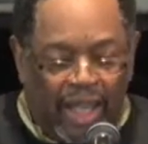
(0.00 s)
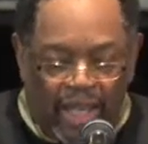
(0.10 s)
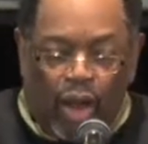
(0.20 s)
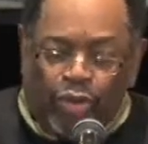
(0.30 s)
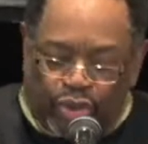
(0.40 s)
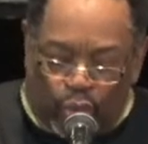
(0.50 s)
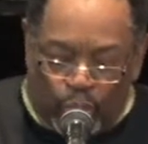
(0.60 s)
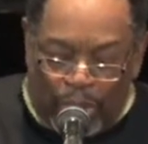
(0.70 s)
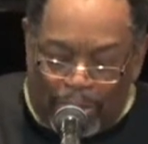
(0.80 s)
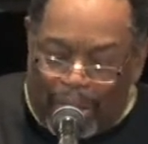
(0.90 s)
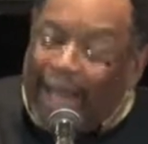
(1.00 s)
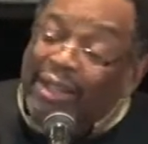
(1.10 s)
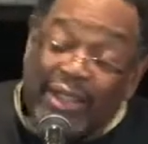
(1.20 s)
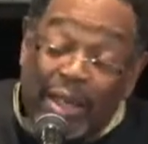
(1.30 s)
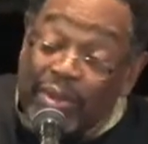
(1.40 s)
he also
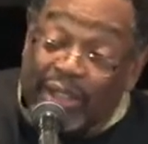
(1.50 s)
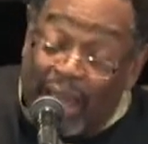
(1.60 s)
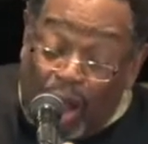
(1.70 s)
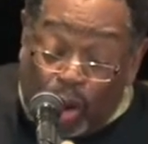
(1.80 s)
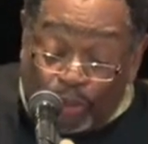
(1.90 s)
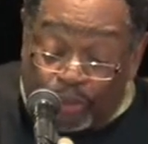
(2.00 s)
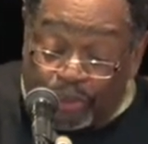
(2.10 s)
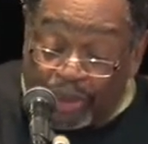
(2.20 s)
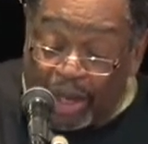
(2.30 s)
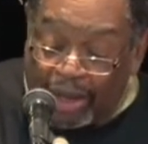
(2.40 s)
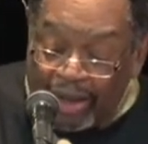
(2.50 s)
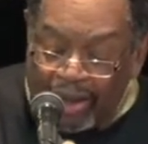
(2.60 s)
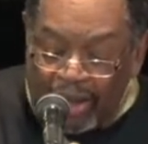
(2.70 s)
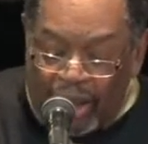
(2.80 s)
reminds himself uh,